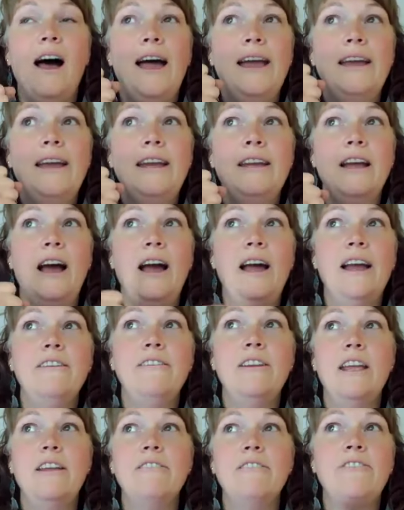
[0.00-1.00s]
I
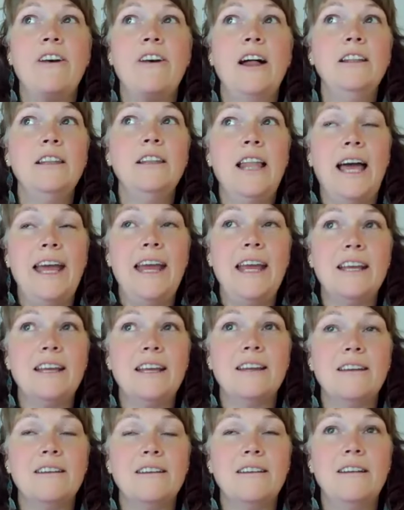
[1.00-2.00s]
it felt
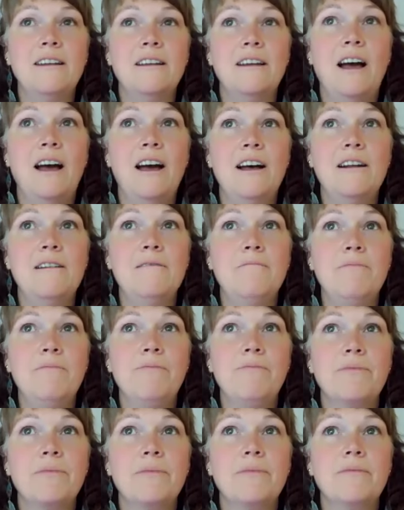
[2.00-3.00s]
like
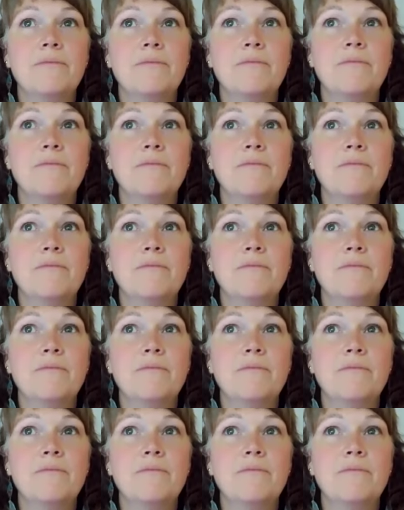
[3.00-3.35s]
um,